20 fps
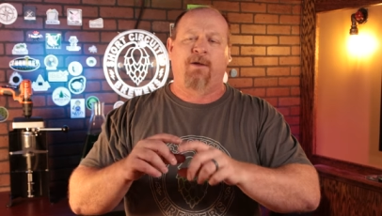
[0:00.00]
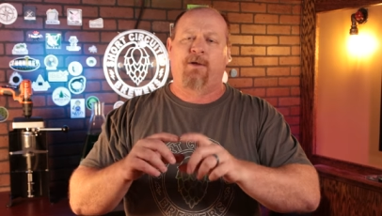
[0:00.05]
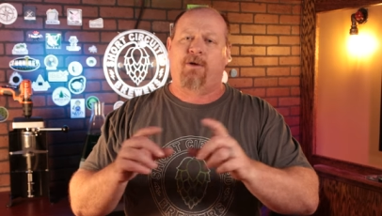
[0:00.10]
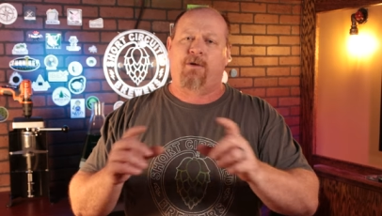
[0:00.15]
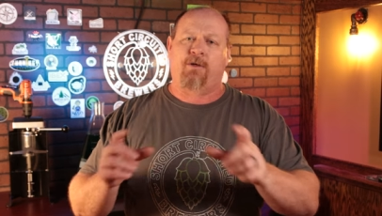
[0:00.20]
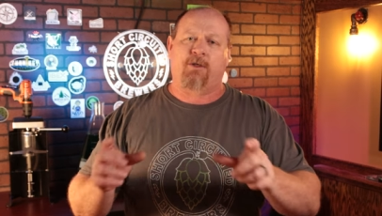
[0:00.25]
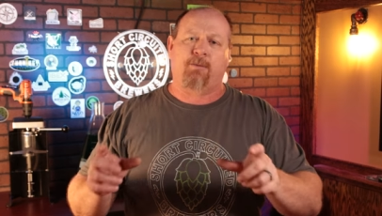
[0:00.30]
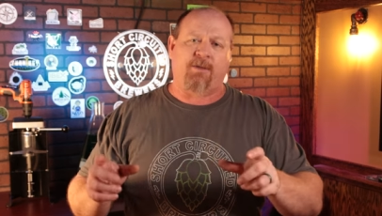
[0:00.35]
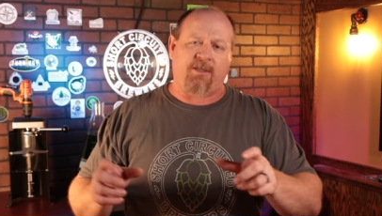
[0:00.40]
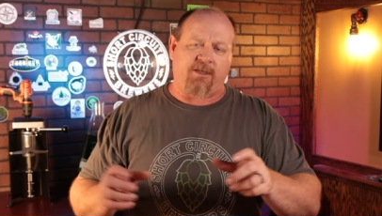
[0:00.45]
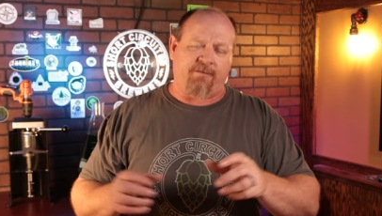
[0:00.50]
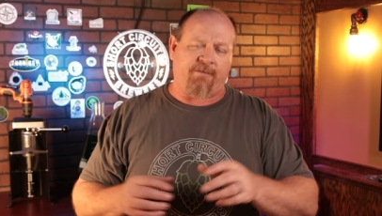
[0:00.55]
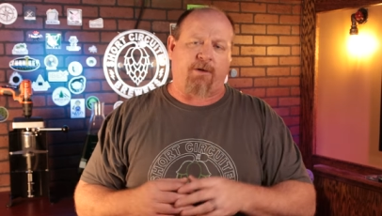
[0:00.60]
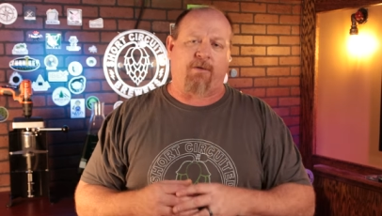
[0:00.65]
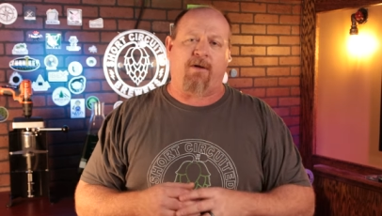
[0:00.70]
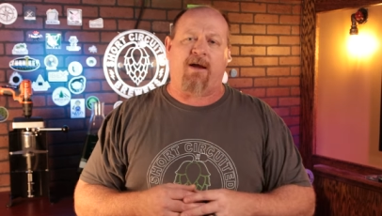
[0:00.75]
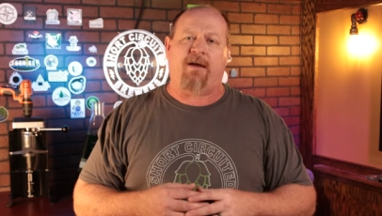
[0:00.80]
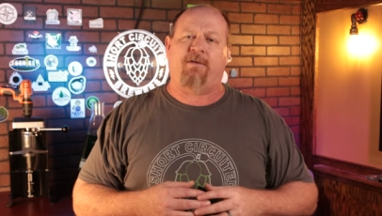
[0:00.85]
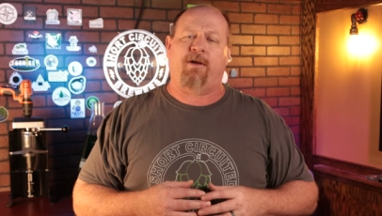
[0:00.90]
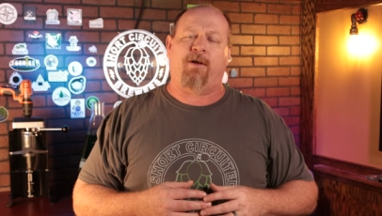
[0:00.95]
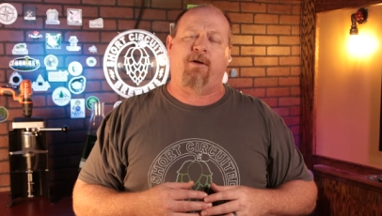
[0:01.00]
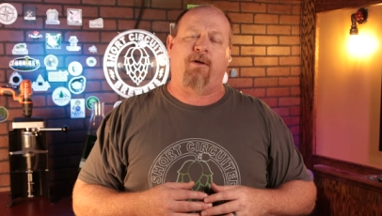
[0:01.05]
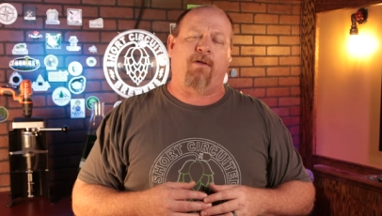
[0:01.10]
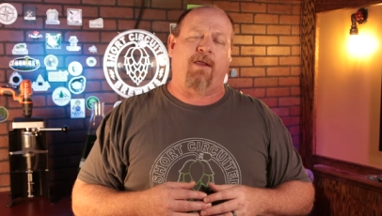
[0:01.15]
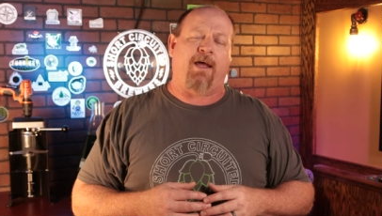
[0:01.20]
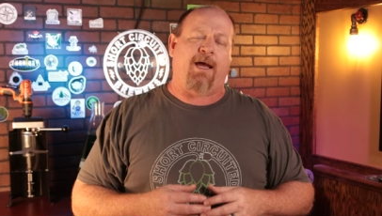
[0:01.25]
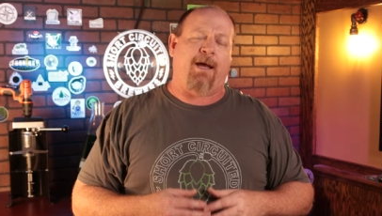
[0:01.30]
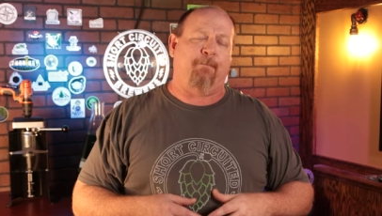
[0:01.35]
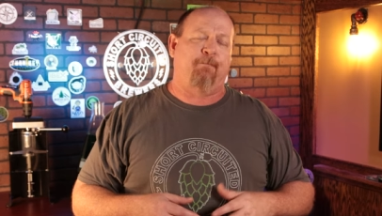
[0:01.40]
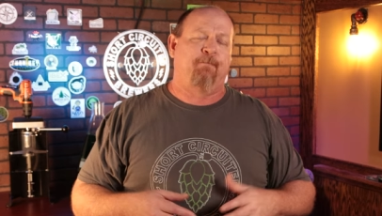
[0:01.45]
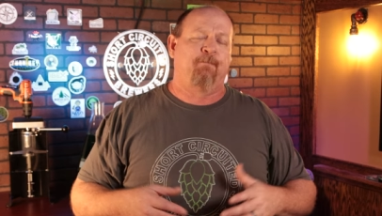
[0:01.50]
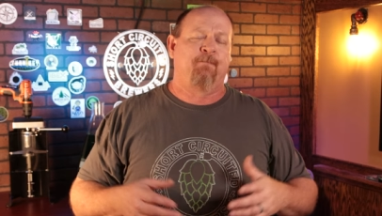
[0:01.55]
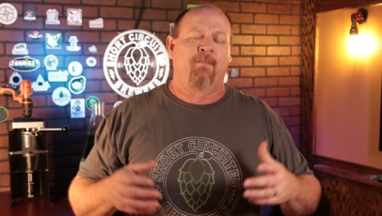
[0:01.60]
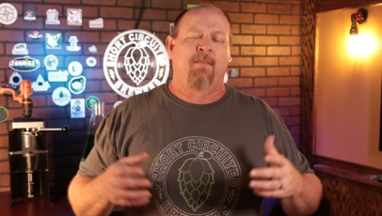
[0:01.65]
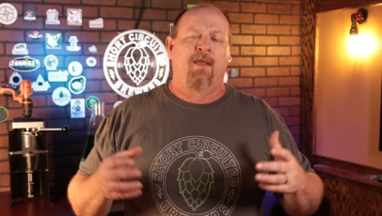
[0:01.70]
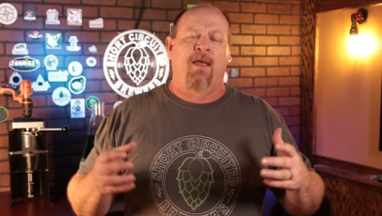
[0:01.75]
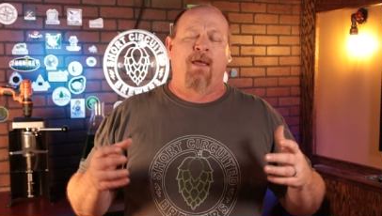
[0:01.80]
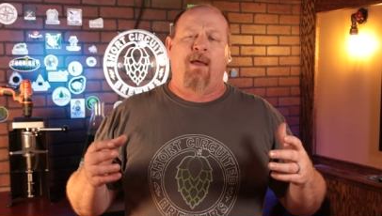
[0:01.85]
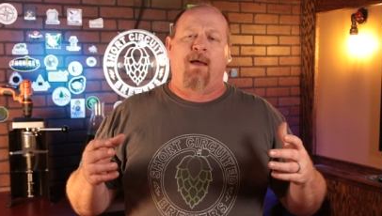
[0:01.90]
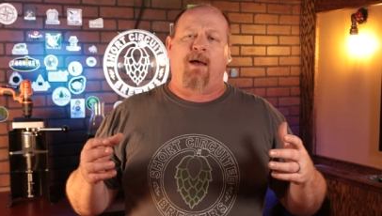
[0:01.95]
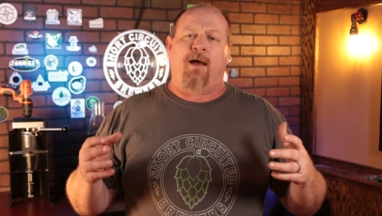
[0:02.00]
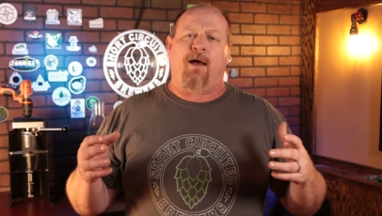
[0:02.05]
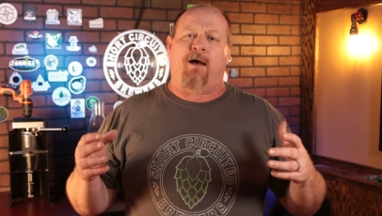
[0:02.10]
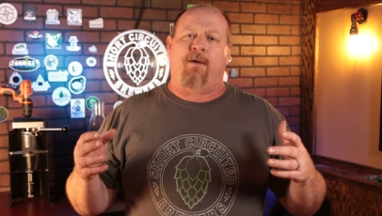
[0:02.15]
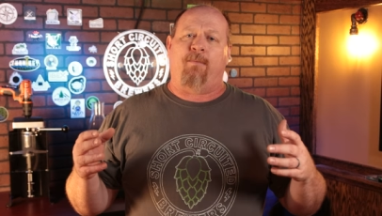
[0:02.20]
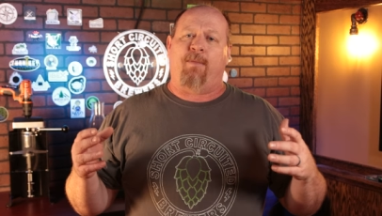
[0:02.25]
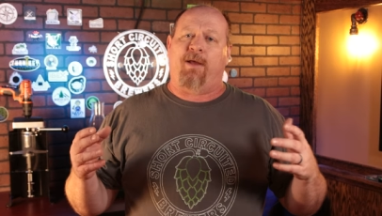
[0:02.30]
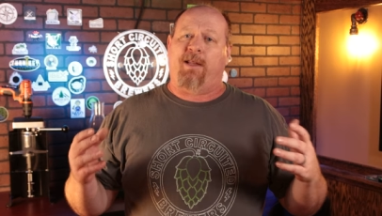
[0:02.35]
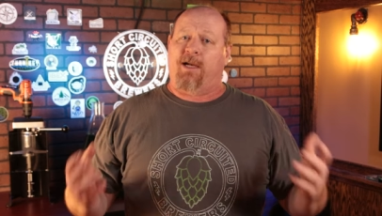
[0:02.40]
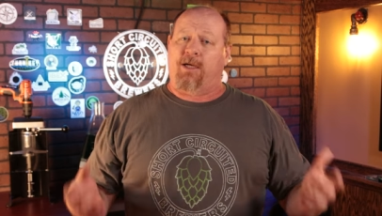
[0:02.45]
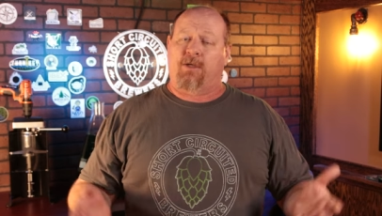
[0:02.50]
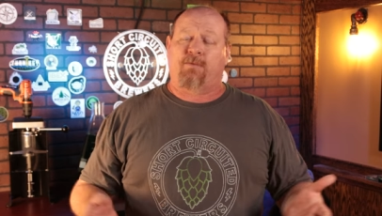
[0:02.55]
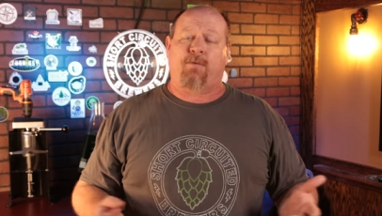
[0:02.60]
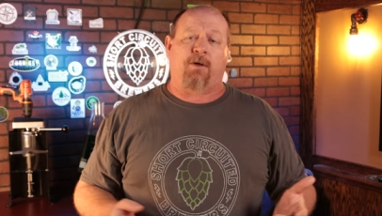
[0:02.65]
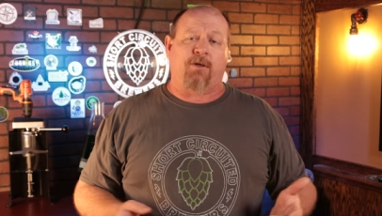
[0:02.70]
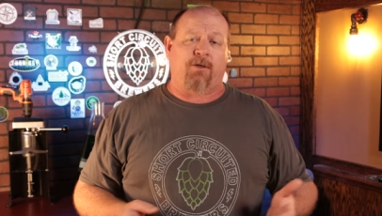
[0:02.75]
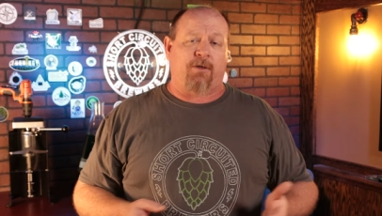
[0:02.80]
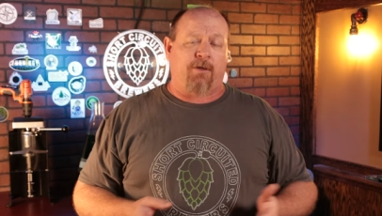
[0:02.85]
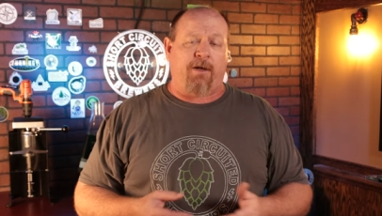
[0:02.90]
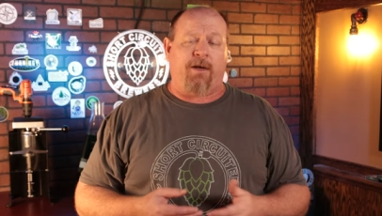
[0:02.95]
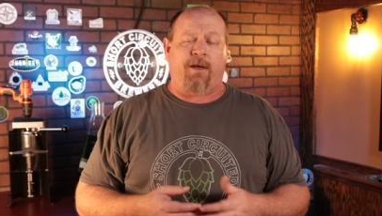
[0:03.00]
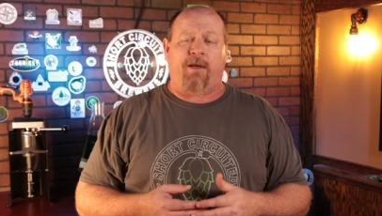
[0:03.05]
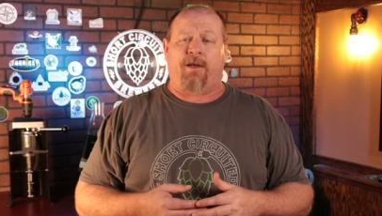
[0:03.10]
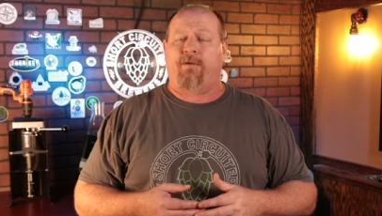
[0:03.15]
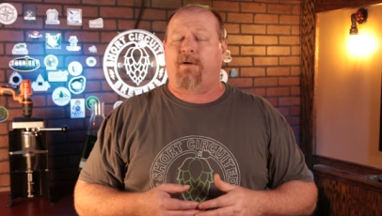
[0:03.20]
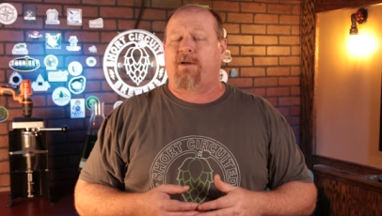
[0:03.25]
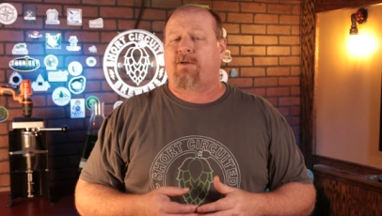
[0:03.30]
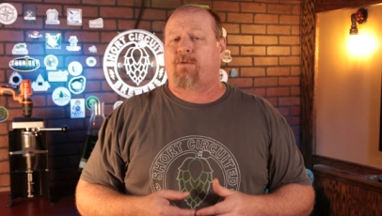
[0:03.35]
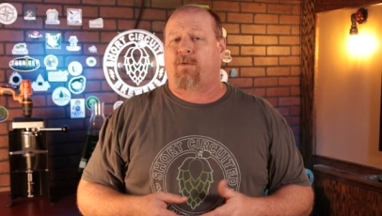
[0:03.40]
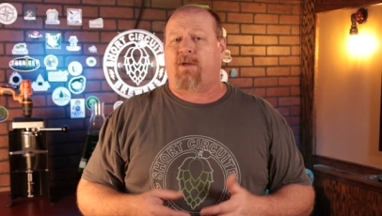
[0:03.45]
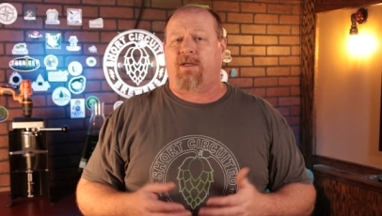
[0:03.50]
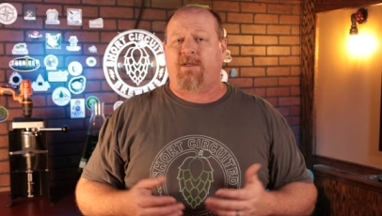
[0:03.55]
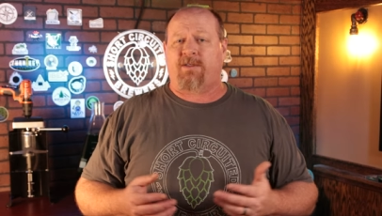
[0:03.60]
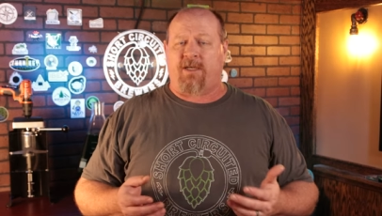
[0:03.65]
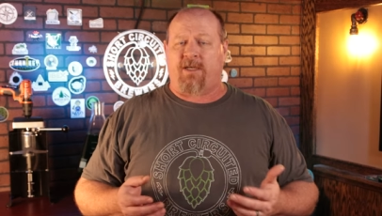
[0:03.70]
your specific gravity and all that. Um, and then as far as cleaning units, really